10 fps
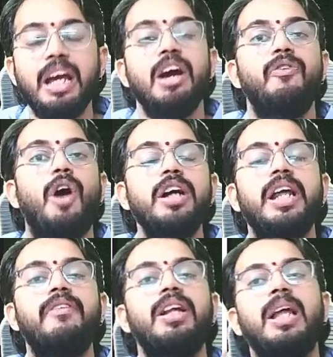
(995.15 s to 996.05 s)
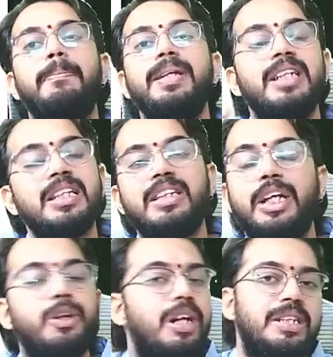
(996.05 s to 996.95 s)
whatever the business that
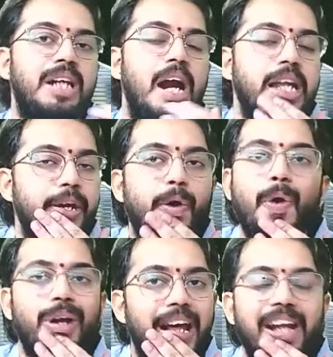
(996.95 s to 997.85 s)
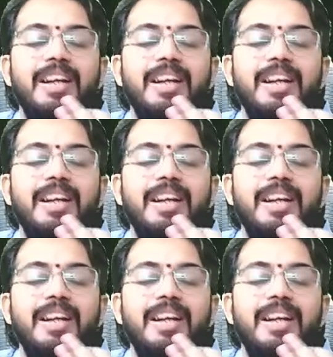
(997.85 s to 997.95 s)
you are starting, hotel,